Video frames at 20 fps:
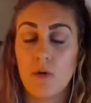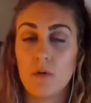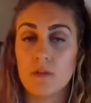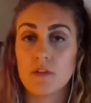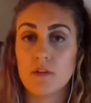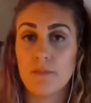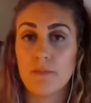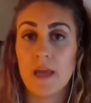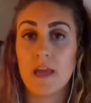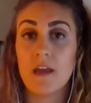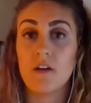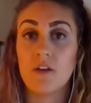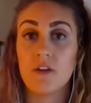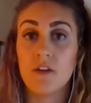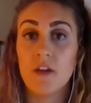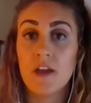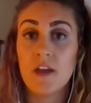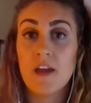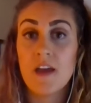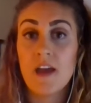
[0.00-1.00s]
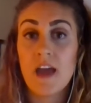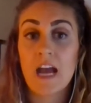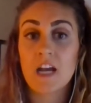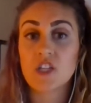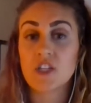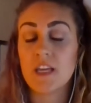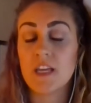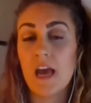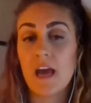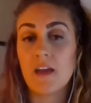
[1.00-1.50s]
an older male
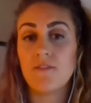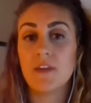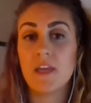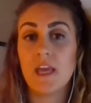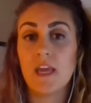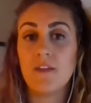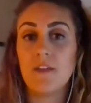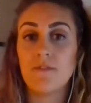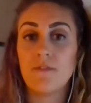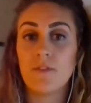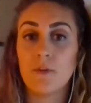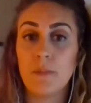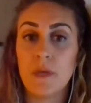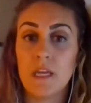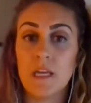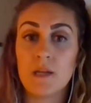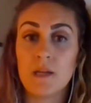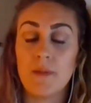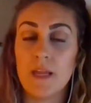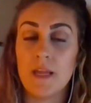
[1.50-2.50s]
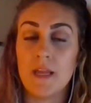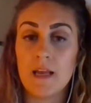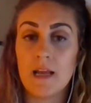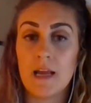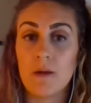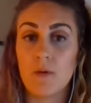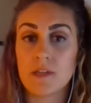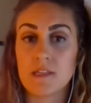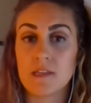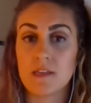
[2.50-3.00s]
actually advocate for me in a meeting
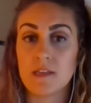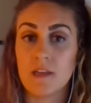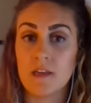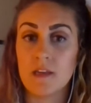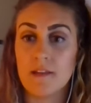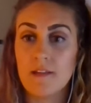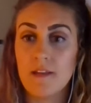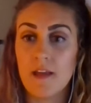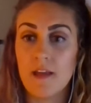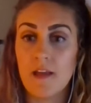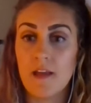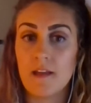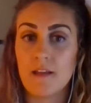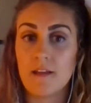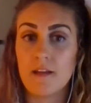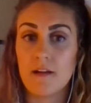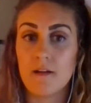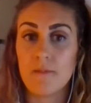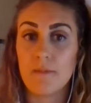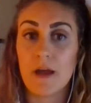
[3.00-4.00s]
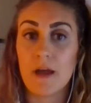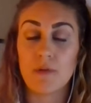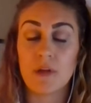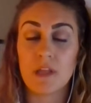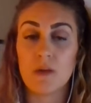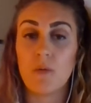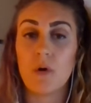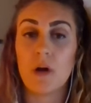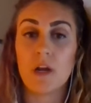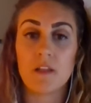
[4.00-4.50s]
I wasn't in. And I
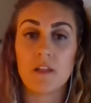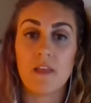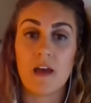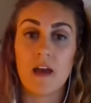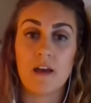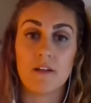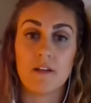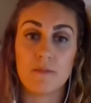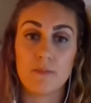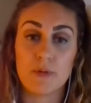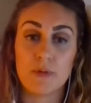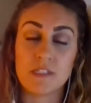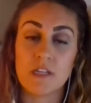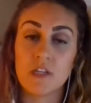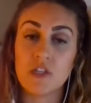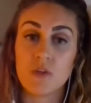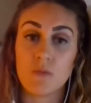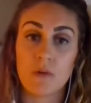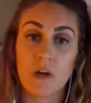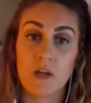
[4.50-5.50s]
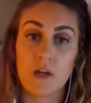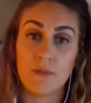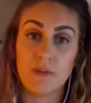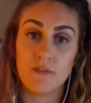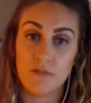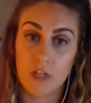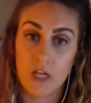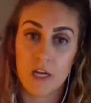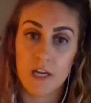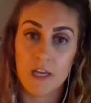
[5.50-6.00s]
really wanted that position where I'd be
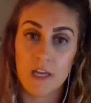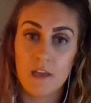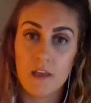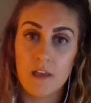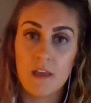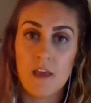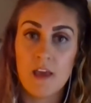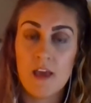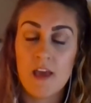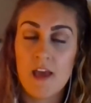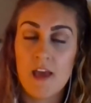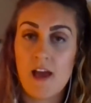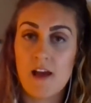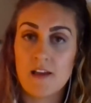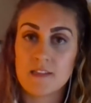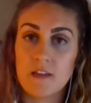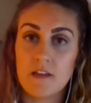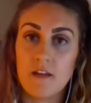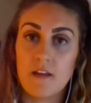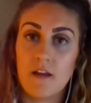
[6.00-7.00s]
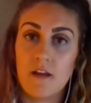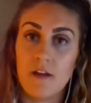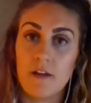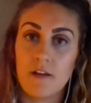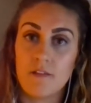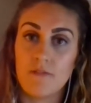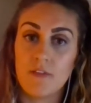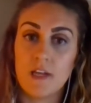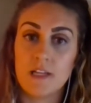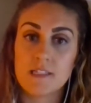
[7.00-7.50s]
flying as
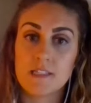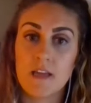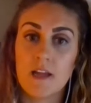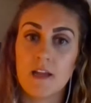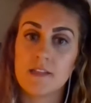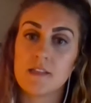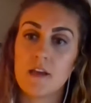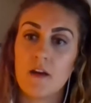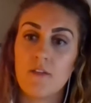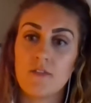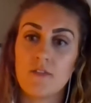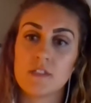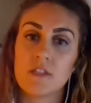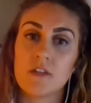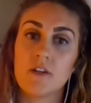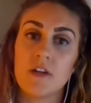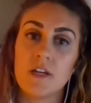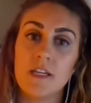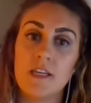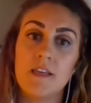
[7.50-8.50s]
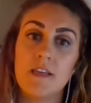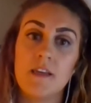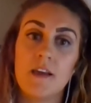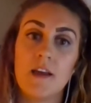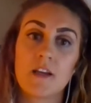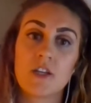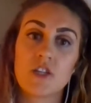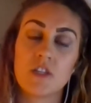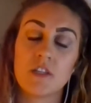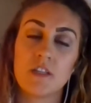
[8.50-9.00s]
a flight science officer. And he
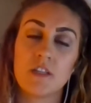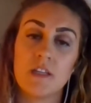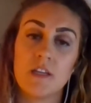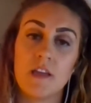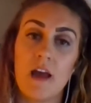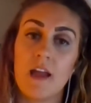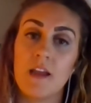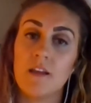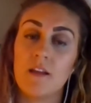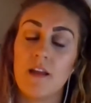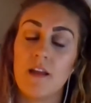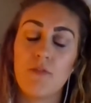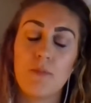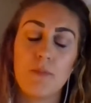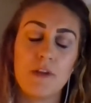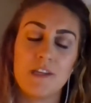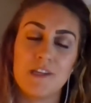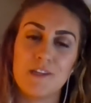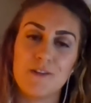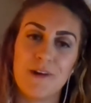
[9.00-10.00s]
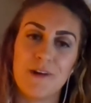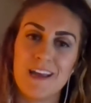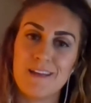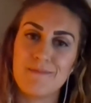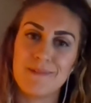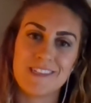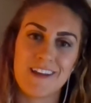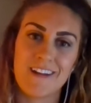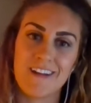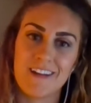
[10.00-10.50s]
actually, everybody knew I
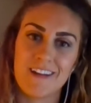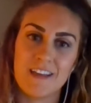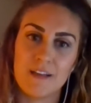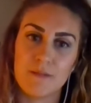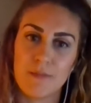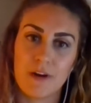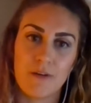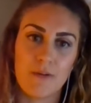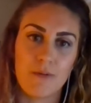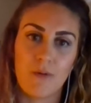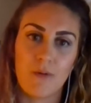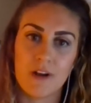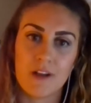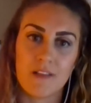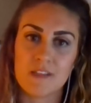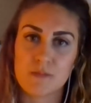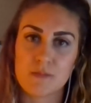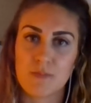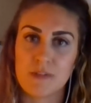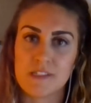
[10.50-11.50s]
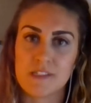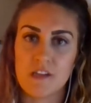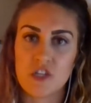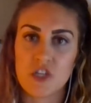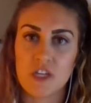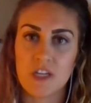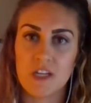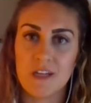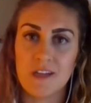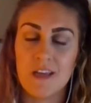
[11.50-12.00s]
had been talking about wanting this
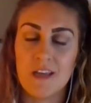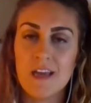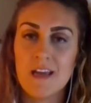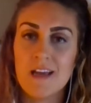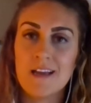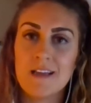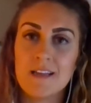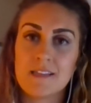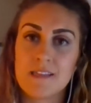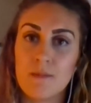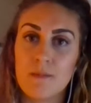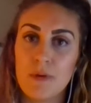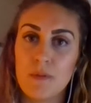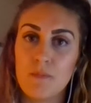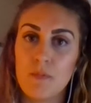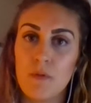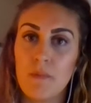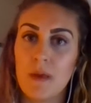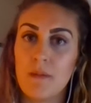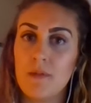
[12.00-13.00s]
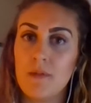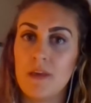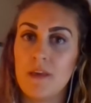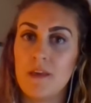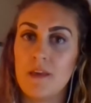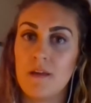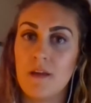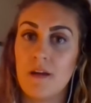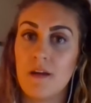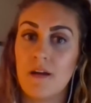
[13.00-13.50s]
position. Some people
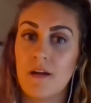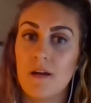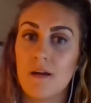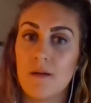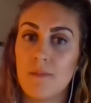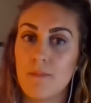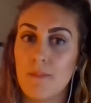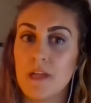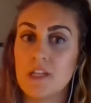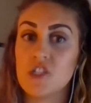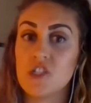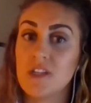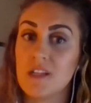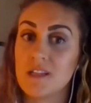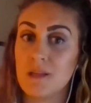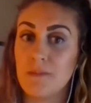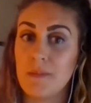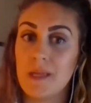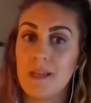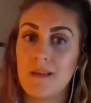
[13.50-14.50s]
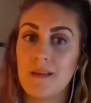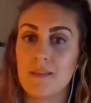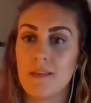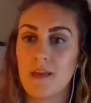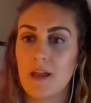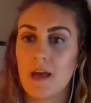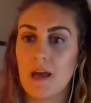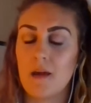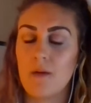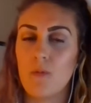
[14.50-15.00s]
maybe mentioned at the meeting
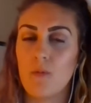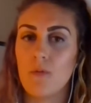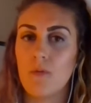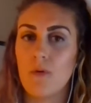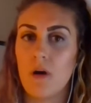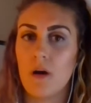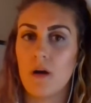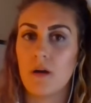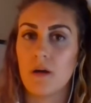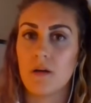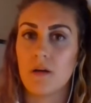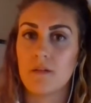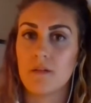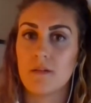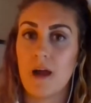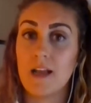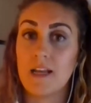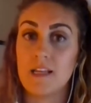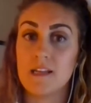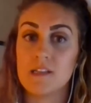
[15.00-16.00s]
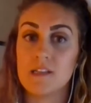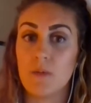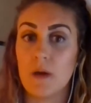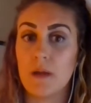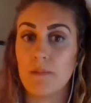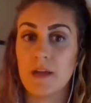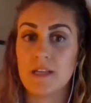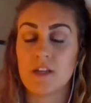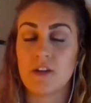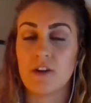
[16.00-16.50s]
that I needed to
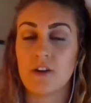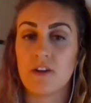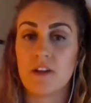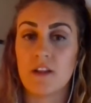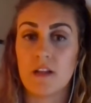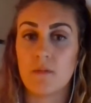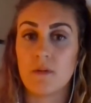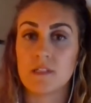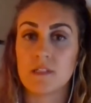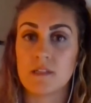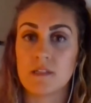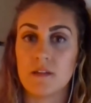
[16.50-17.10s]
wait my turn and it